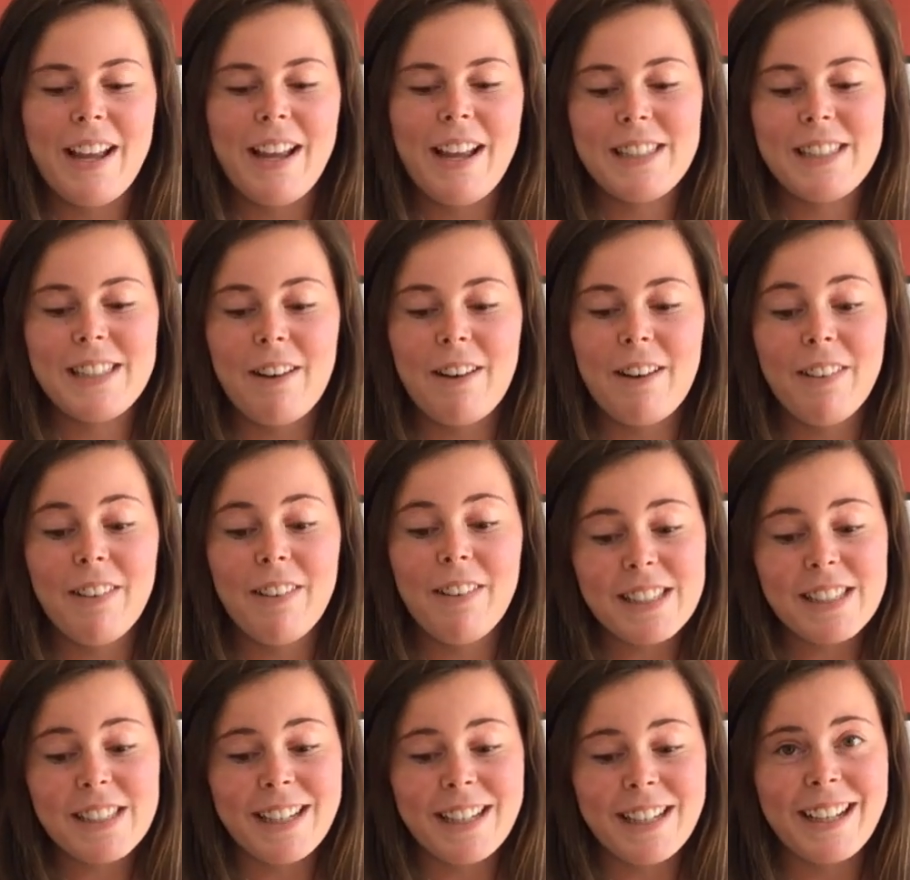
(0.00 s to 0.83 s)
Instead of
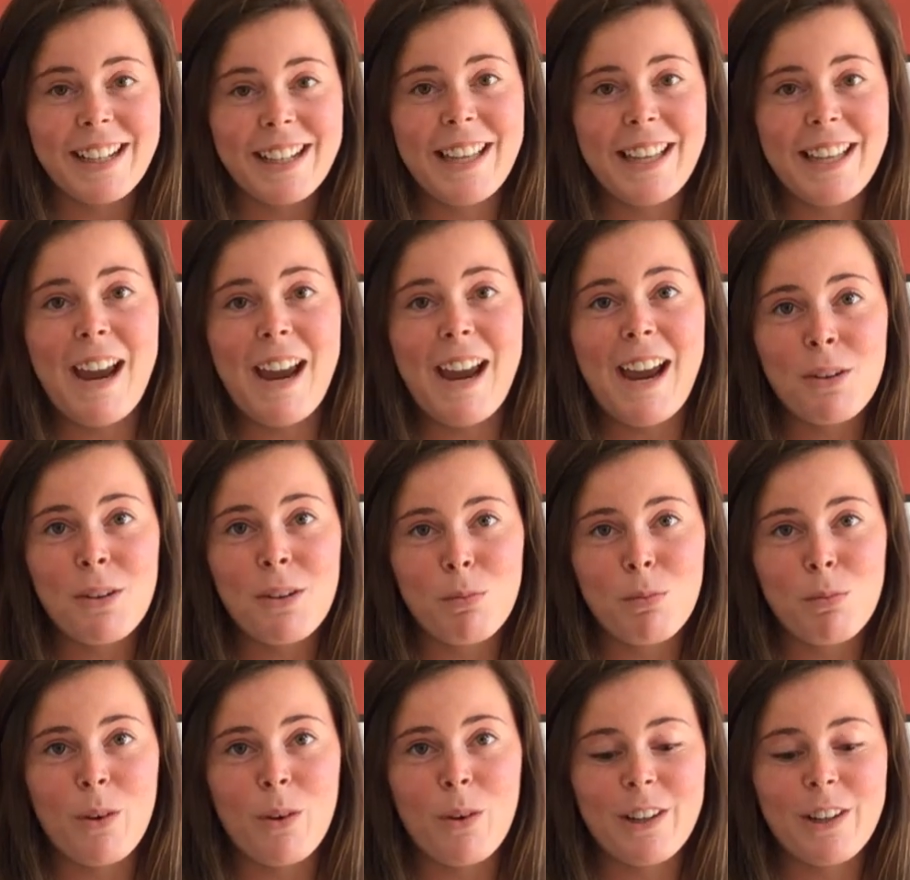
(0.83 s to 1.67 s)
listening, like every
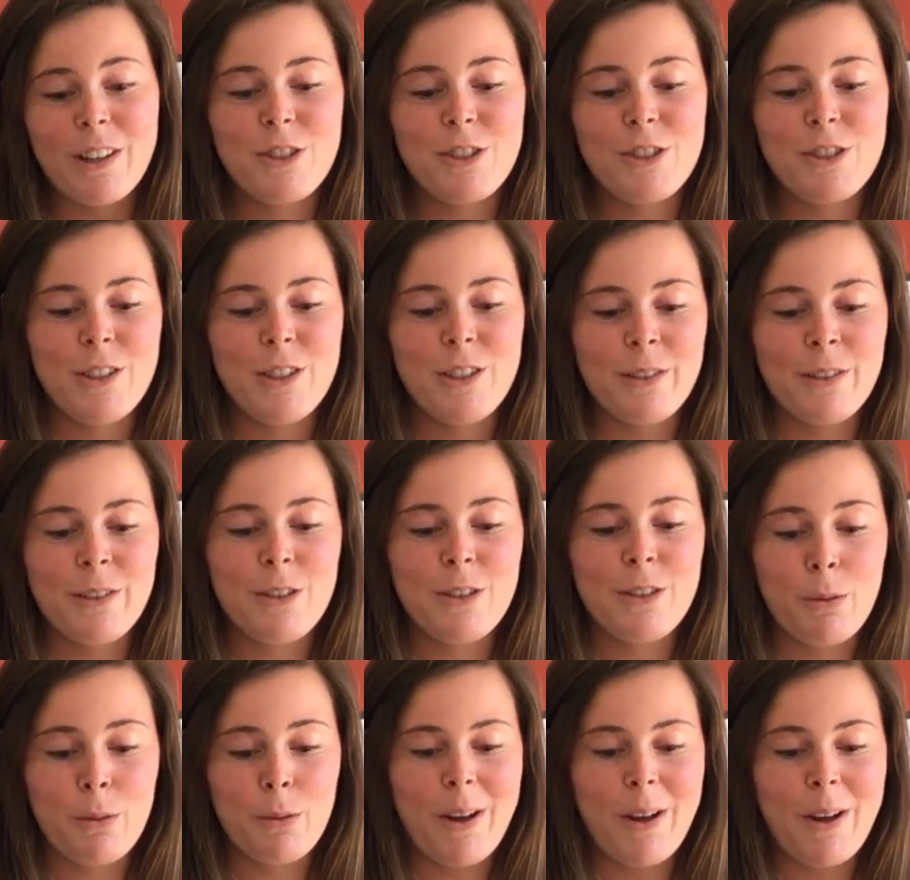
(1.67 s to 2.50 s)
employee should do
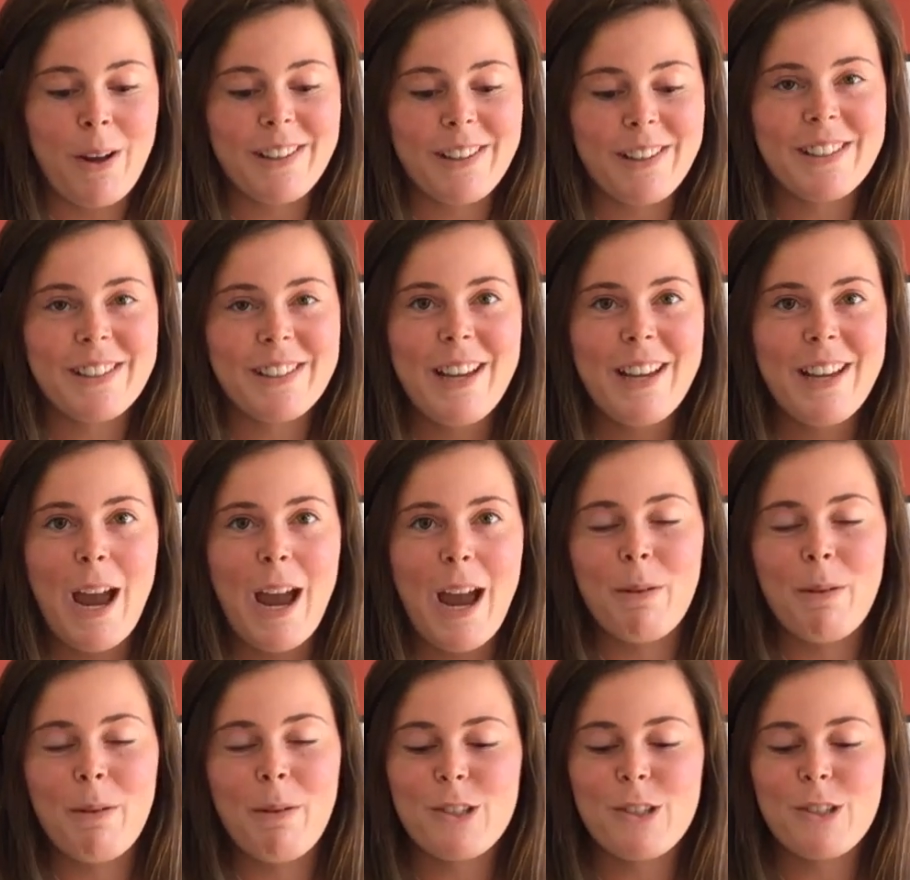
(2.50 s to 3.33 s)
to their boss,
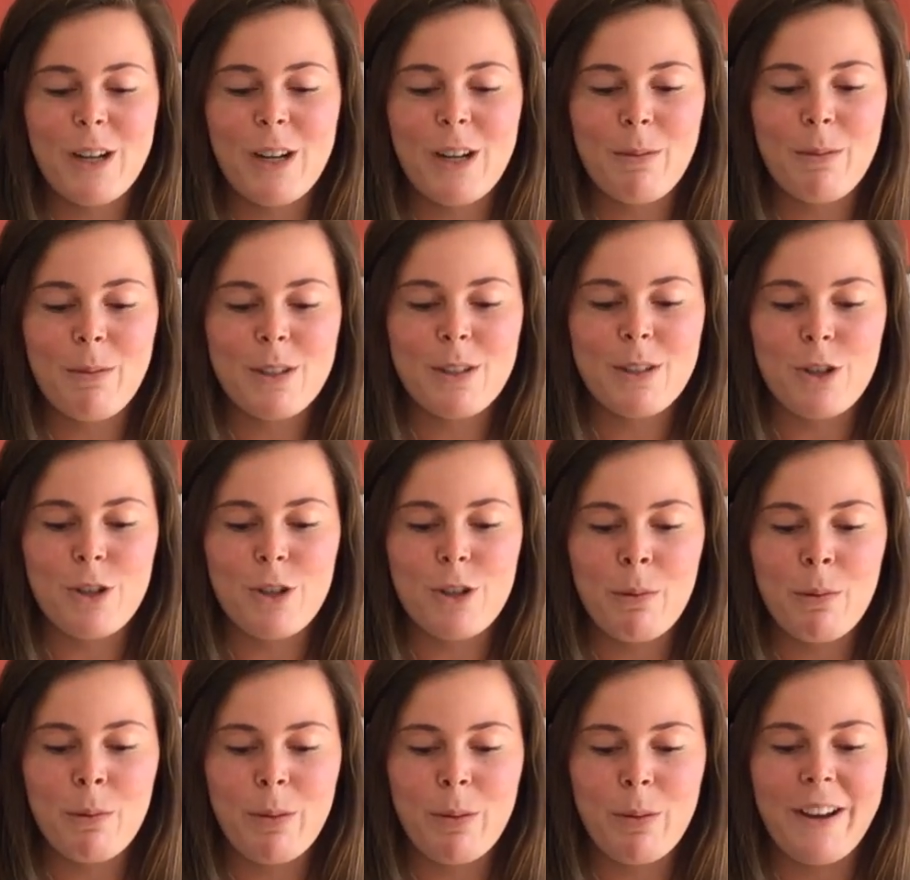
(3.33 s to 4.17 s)
I went straight up to
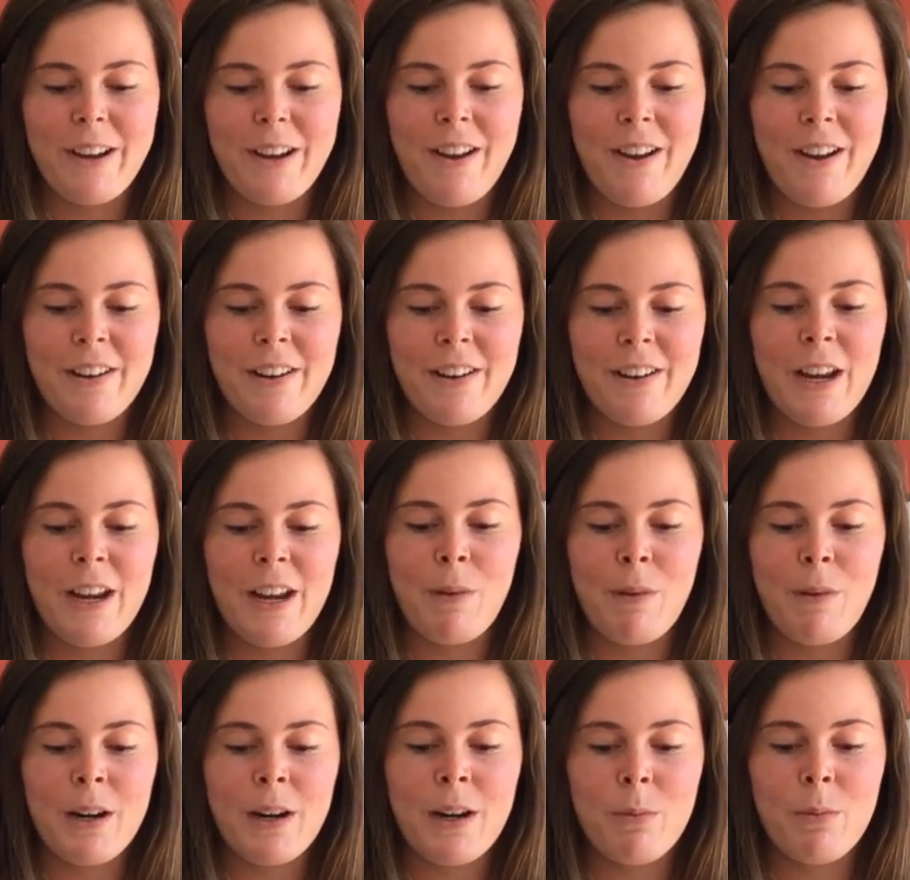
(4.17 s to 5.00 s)
Drummond Playground
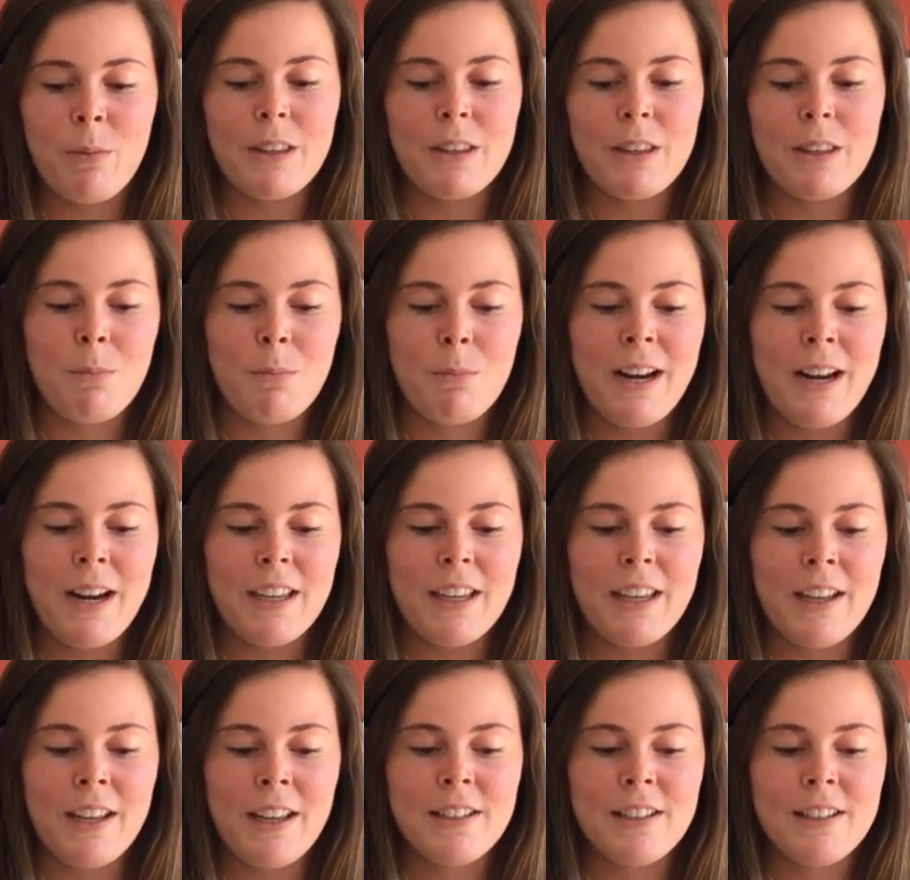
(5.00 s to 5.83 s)
and waited with the
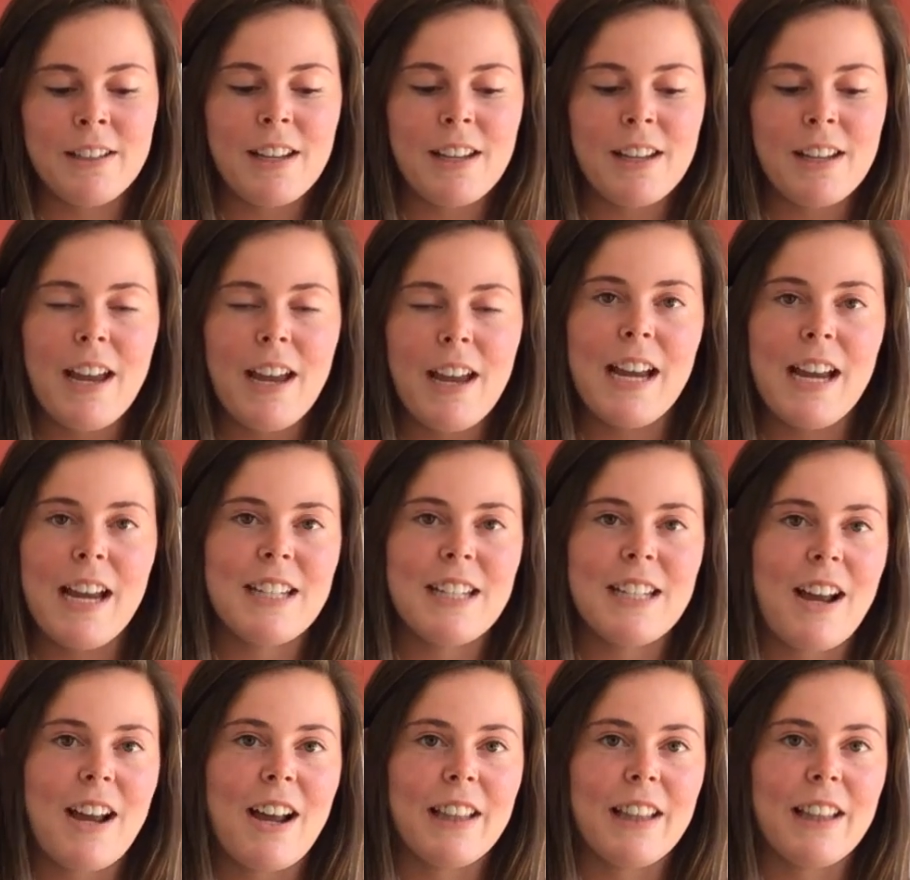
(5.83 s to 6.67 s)
remaining kids and
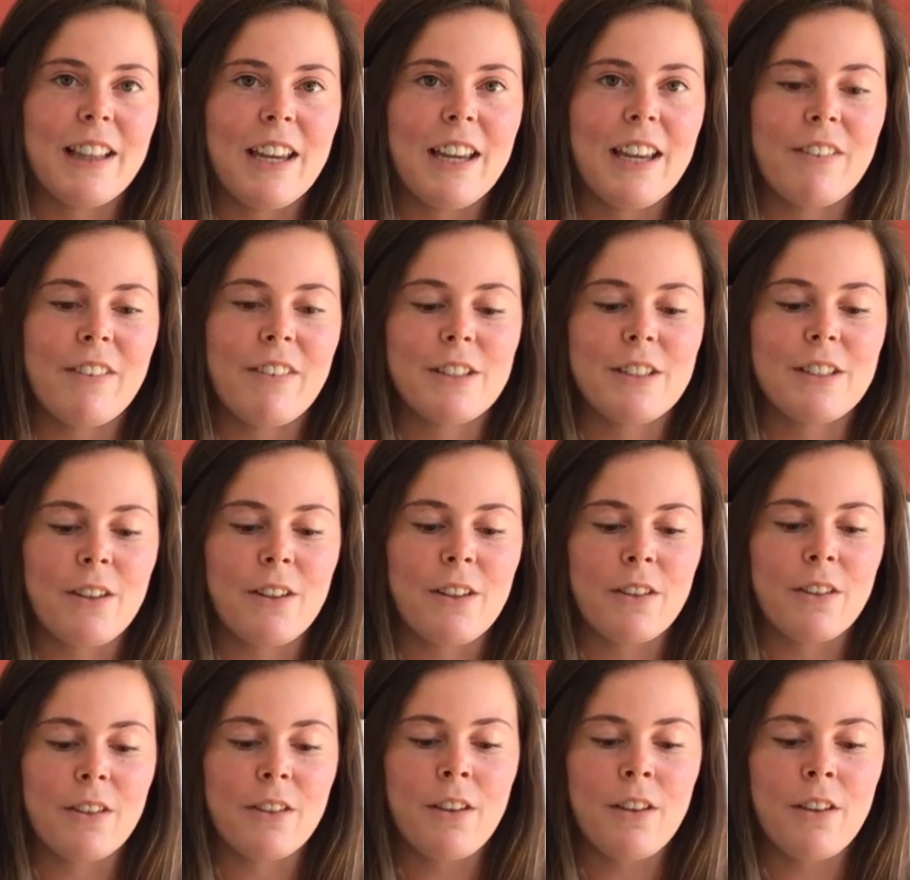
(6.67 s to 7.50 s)
did not leave
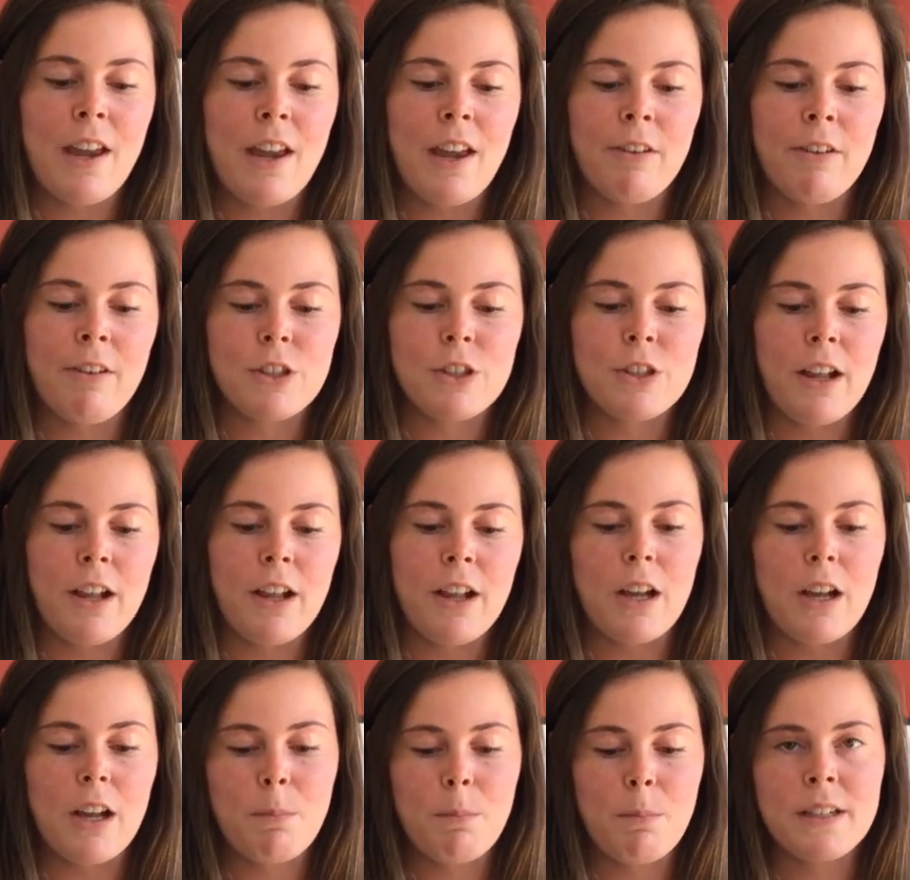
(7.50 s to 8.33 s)
until every
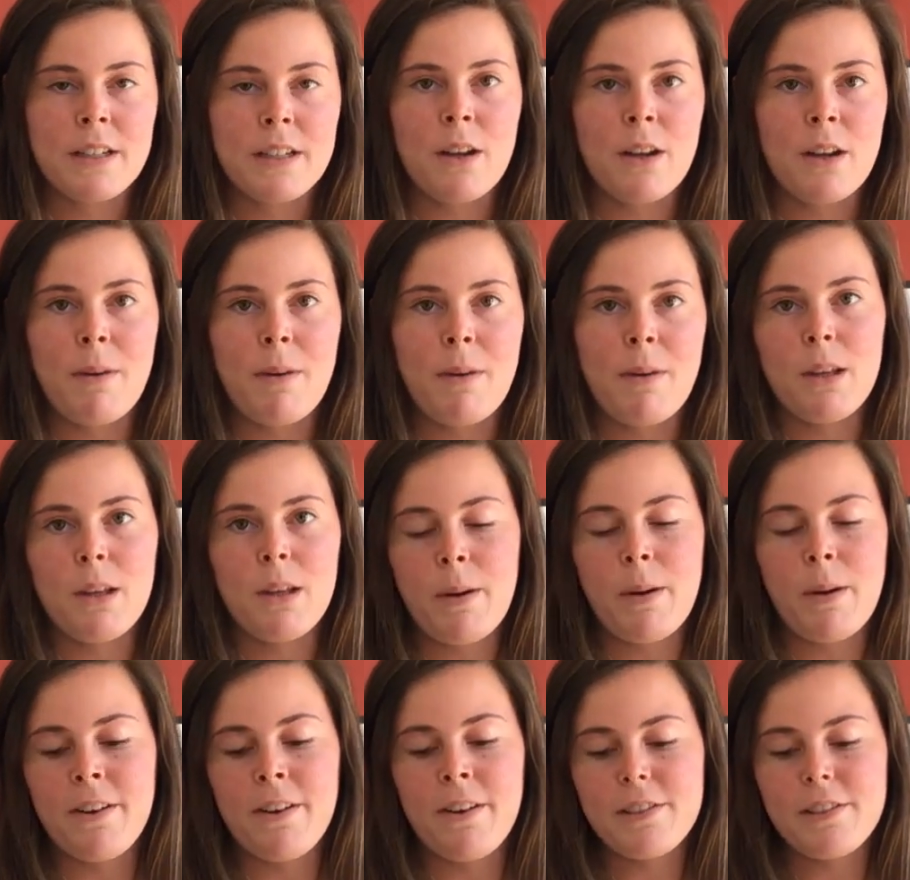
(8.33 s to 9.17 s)
child got picked up by
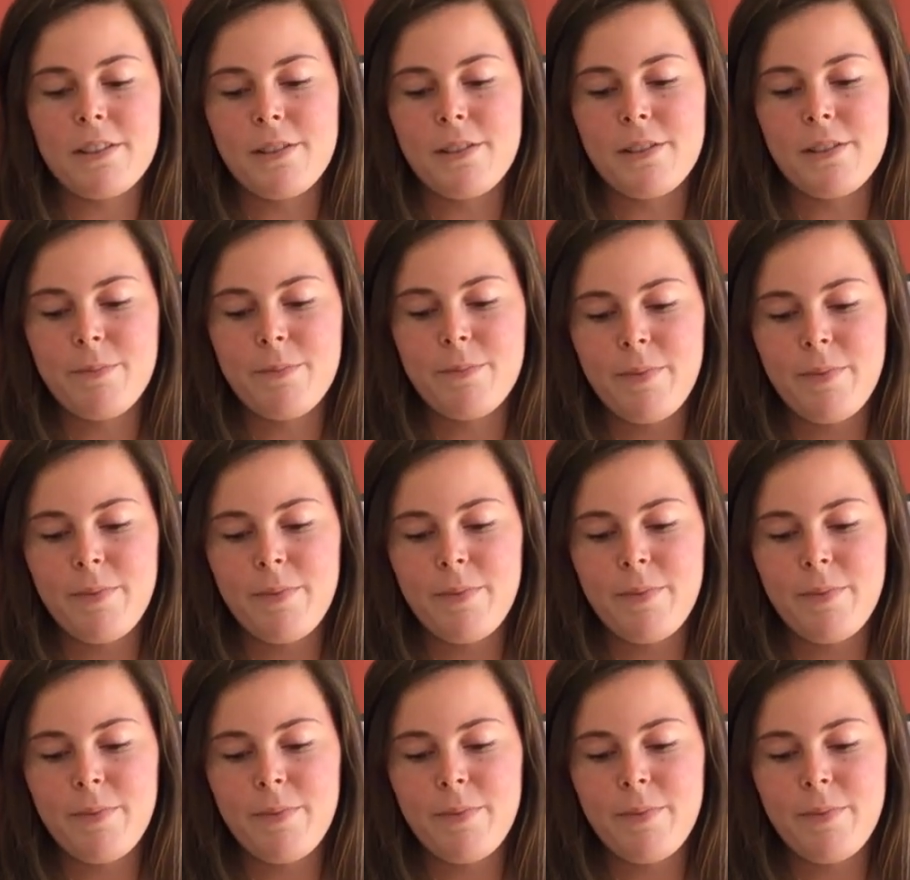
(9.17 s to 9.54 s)
the parents.